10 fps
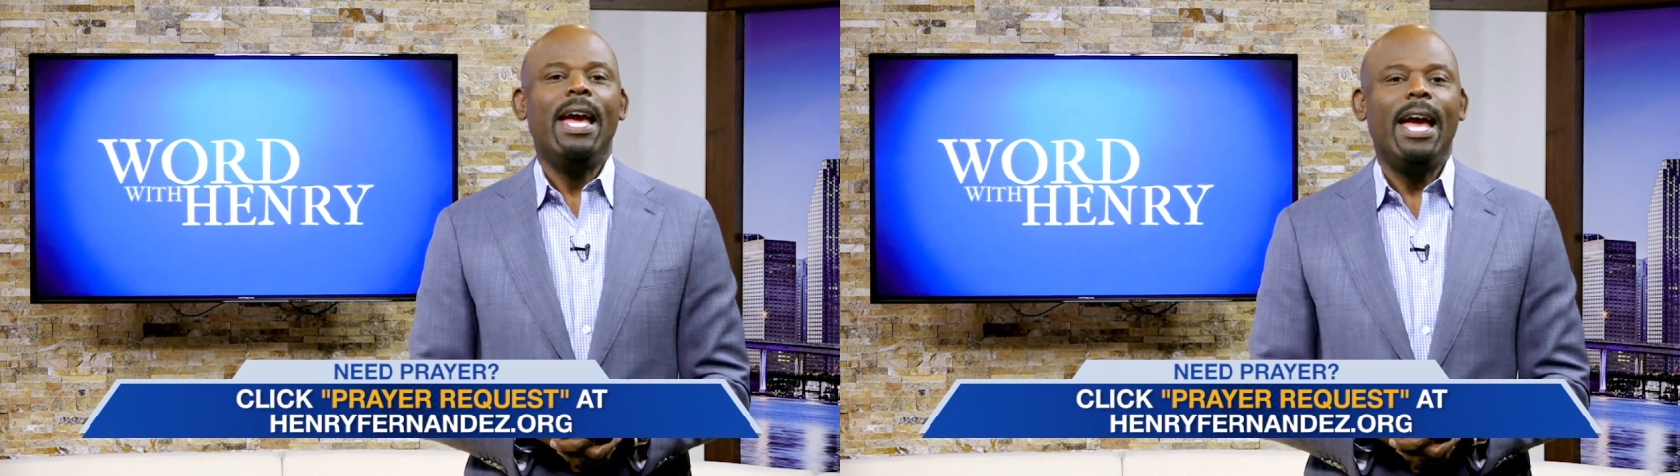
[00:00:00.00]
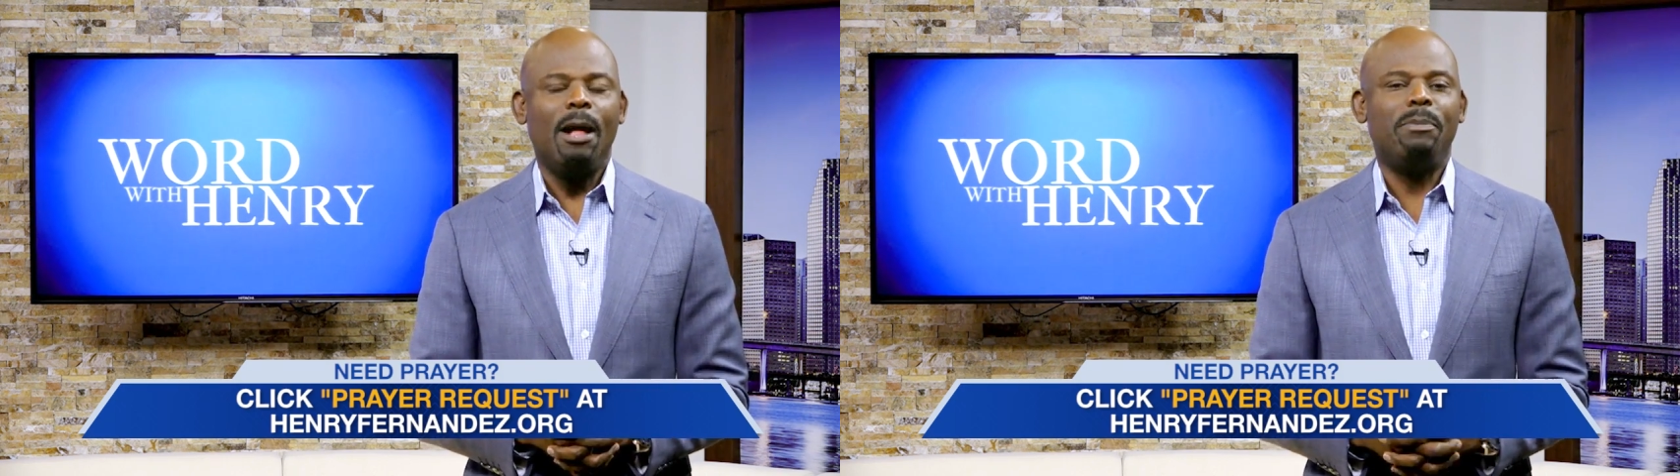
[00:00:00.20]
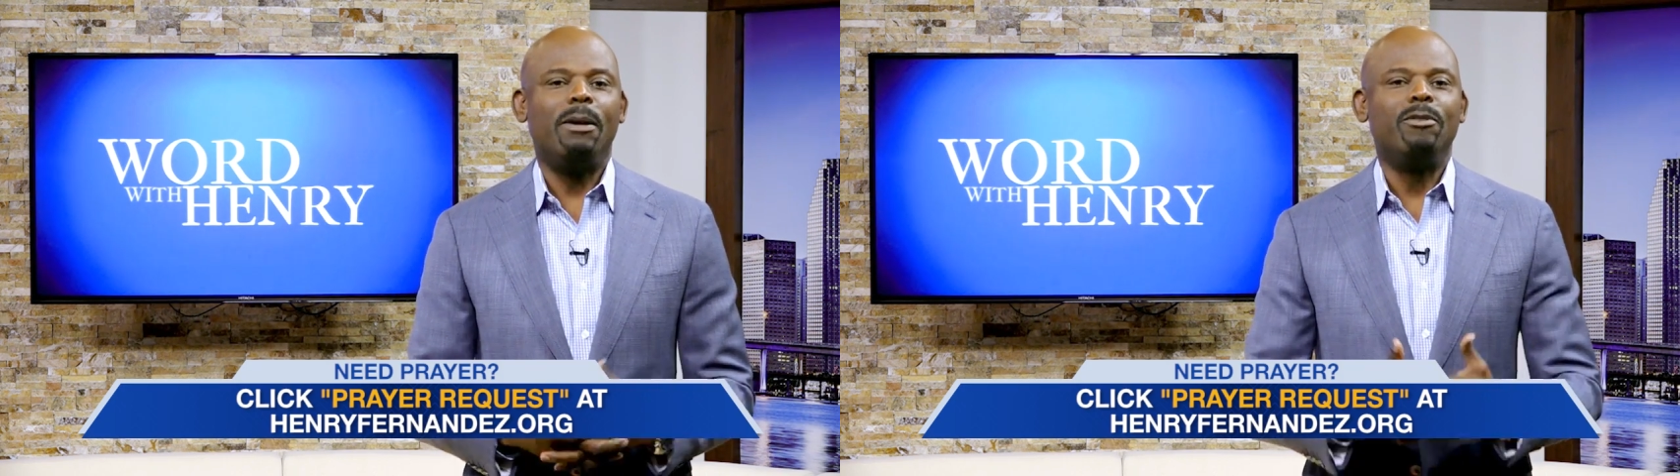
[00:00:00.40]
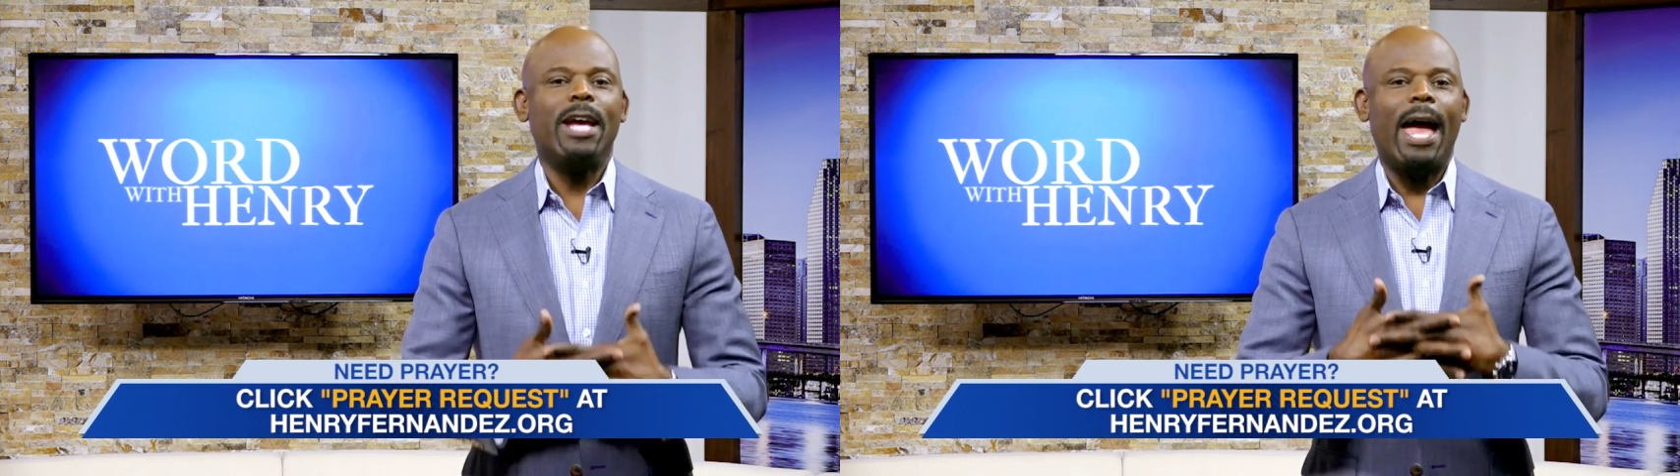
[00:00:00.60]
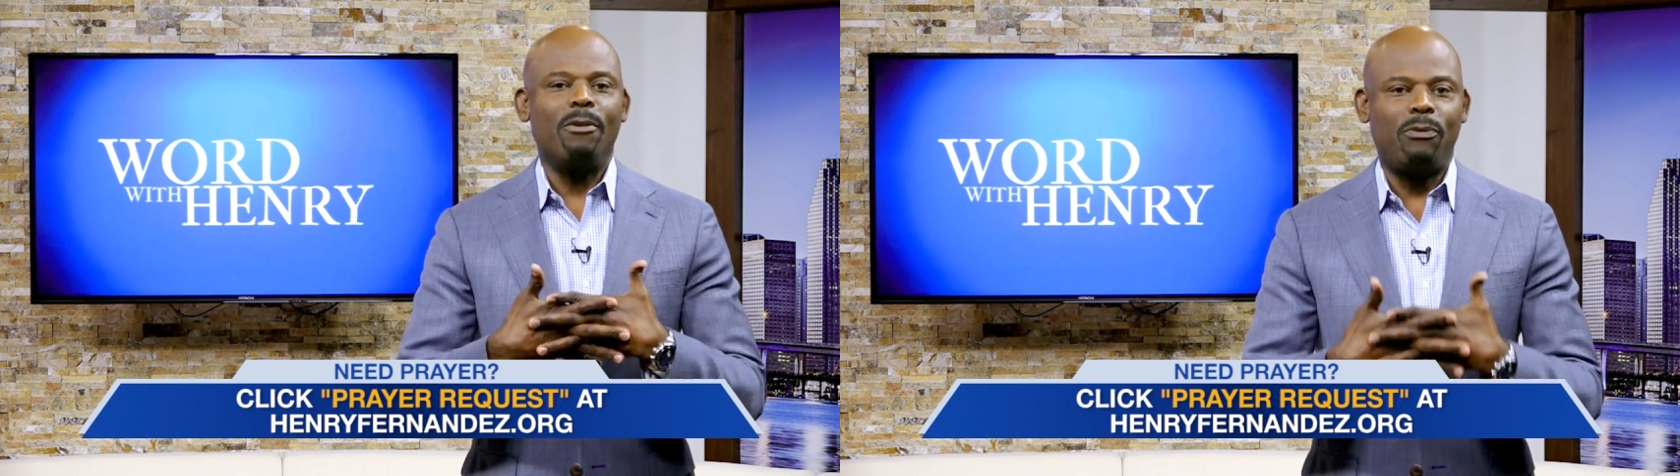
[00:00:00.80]
Help them to
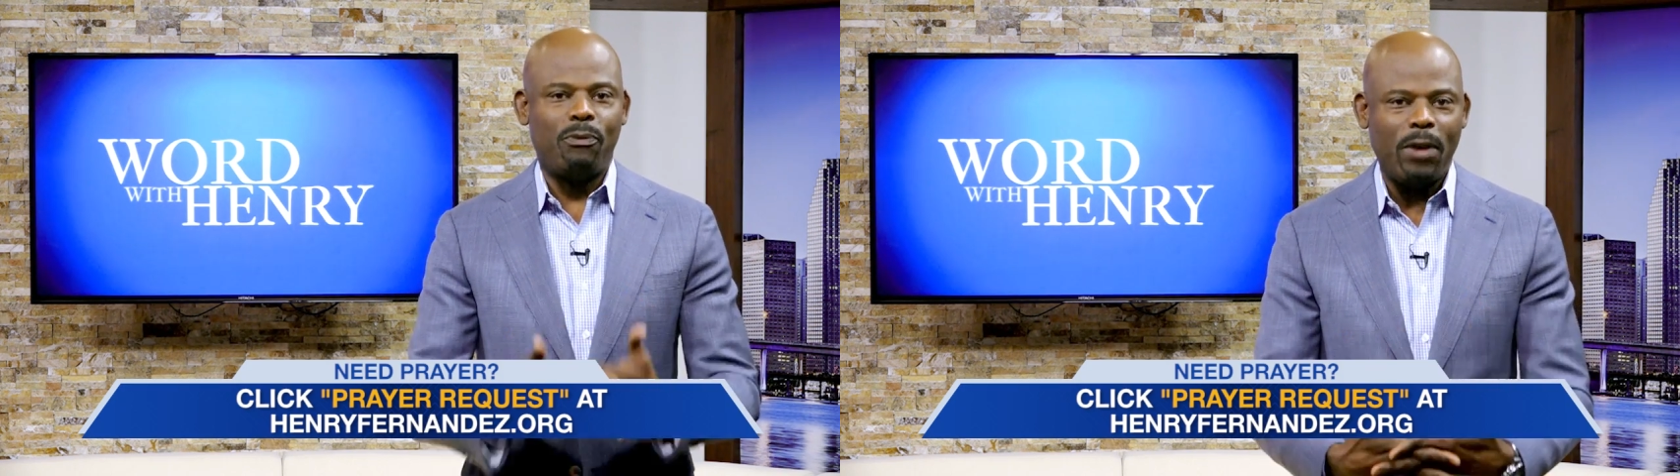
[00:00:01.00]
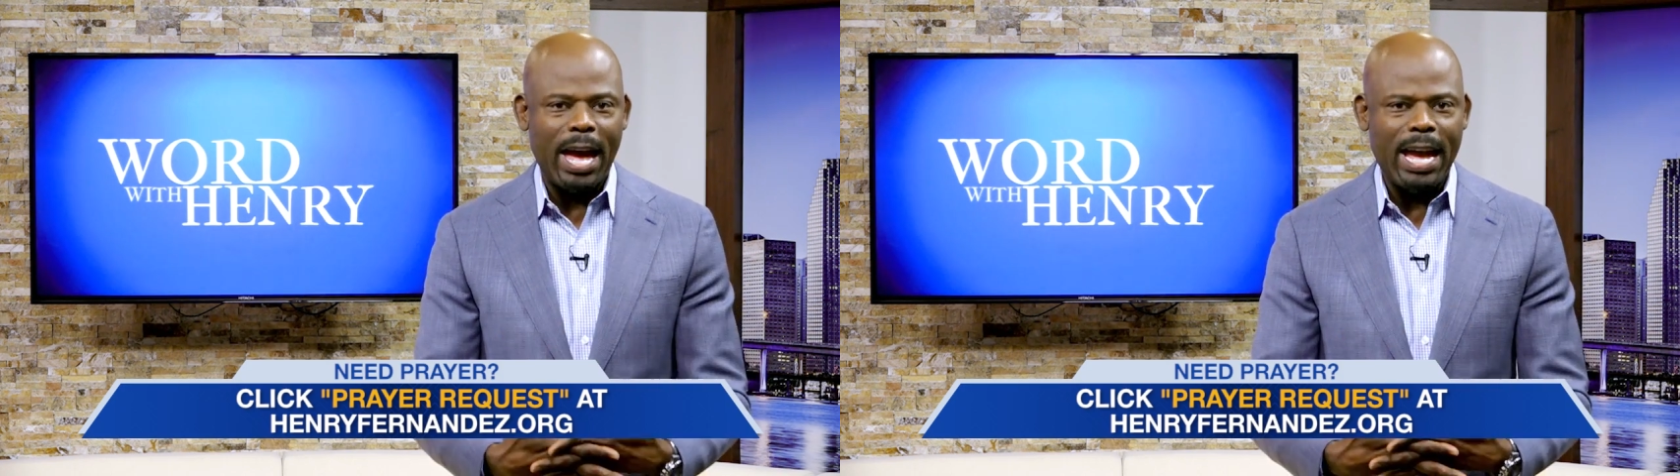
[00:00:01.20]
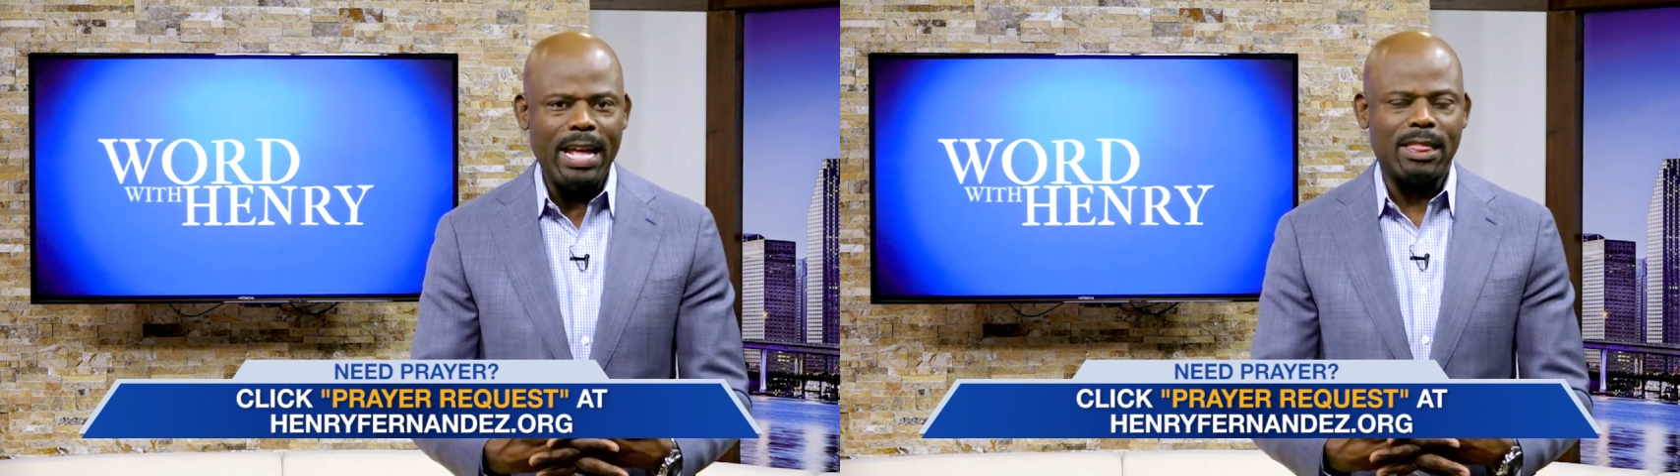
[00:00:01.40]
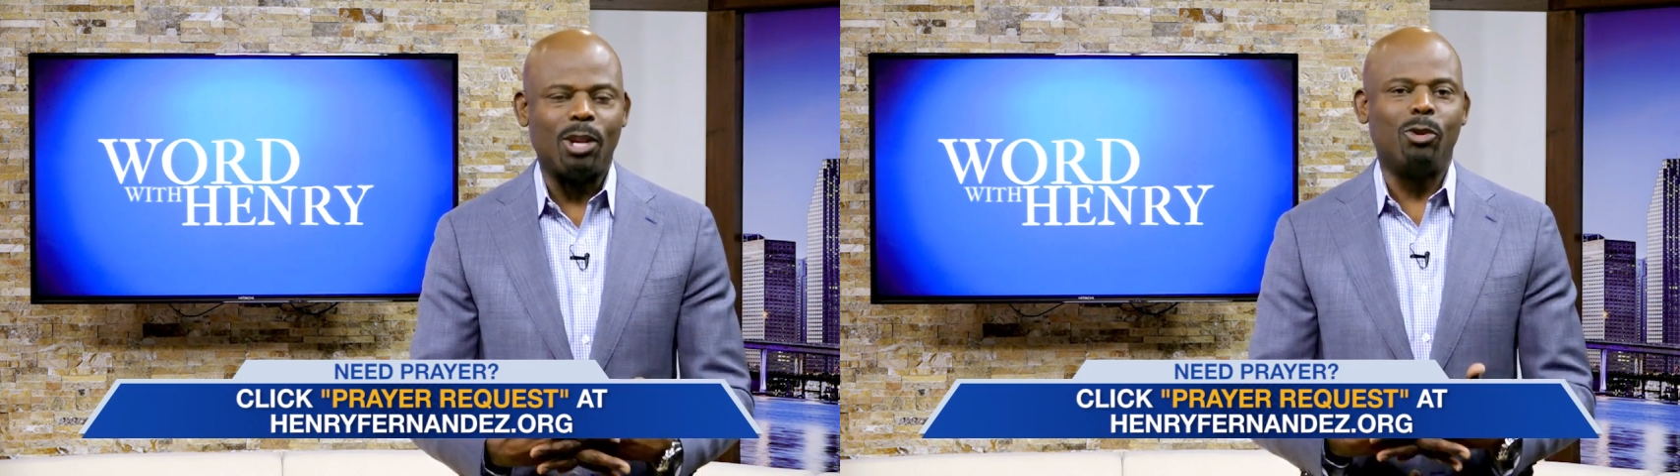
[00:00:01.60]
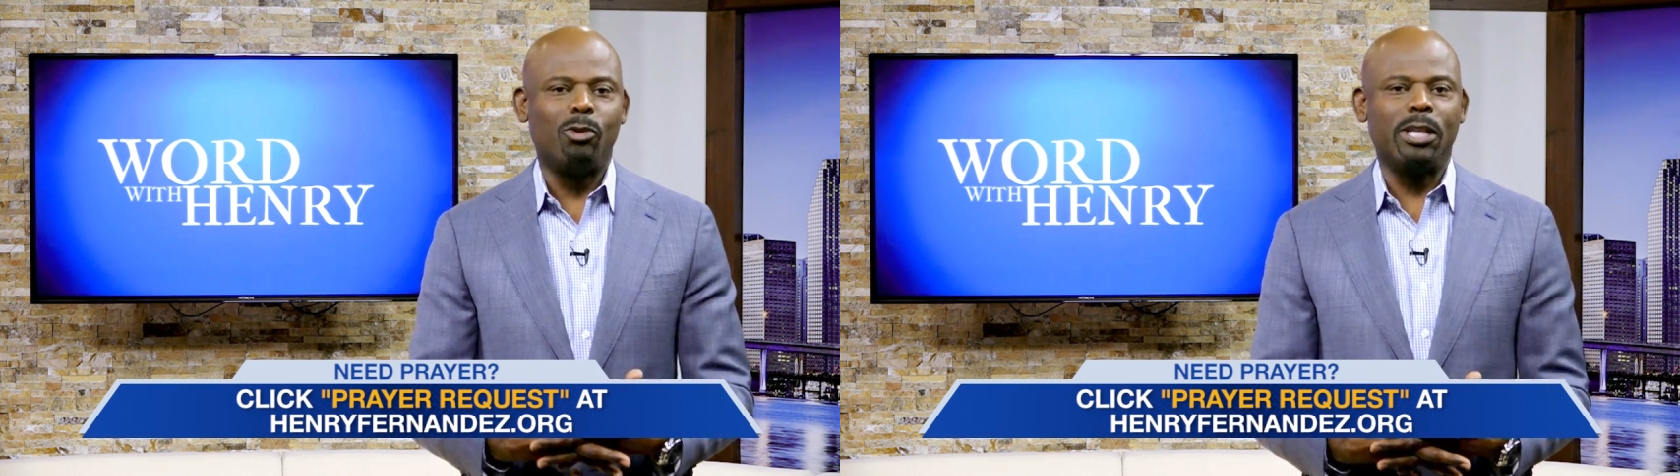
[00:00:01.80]
have faith,
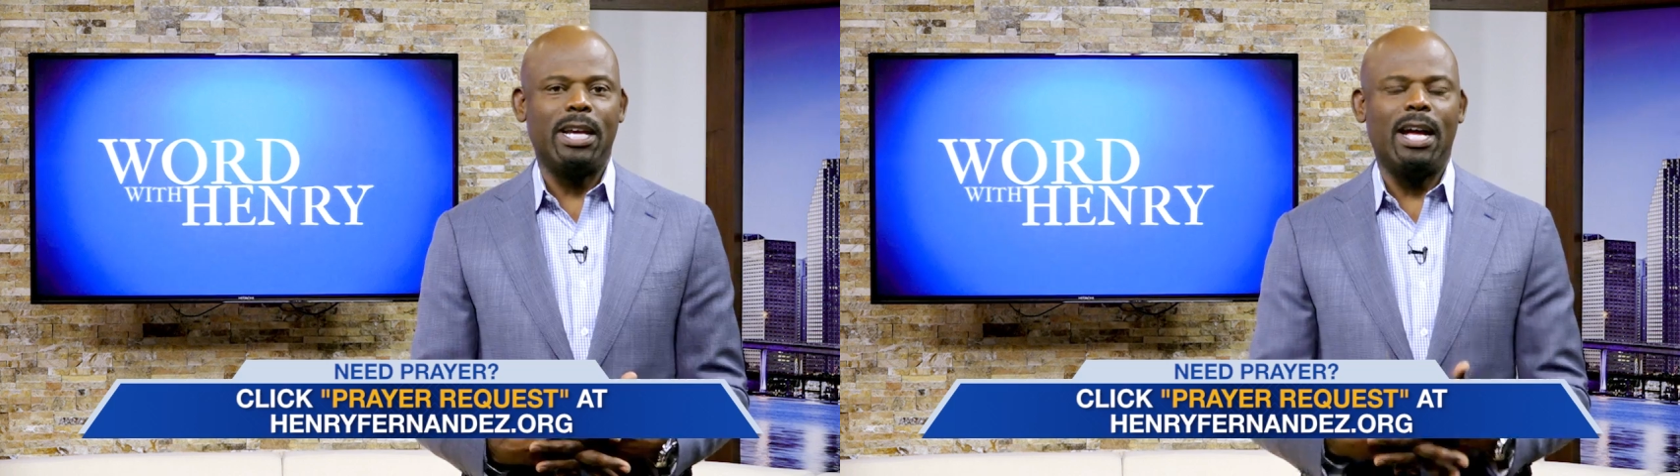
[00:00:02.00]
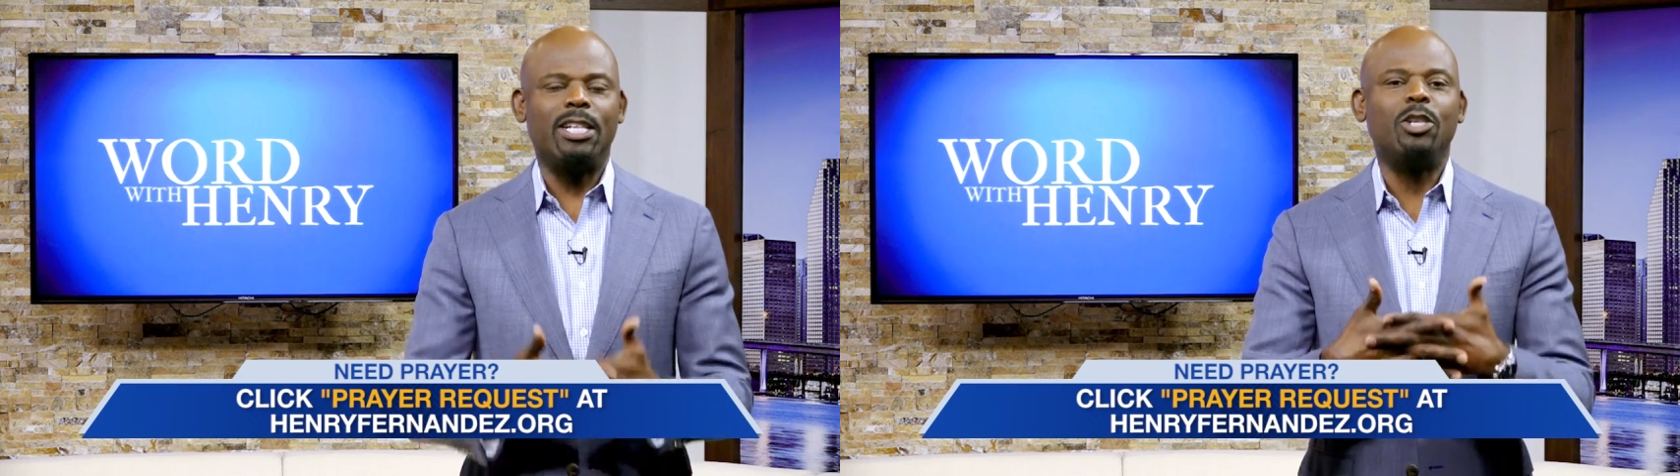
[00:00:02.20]
Lord God,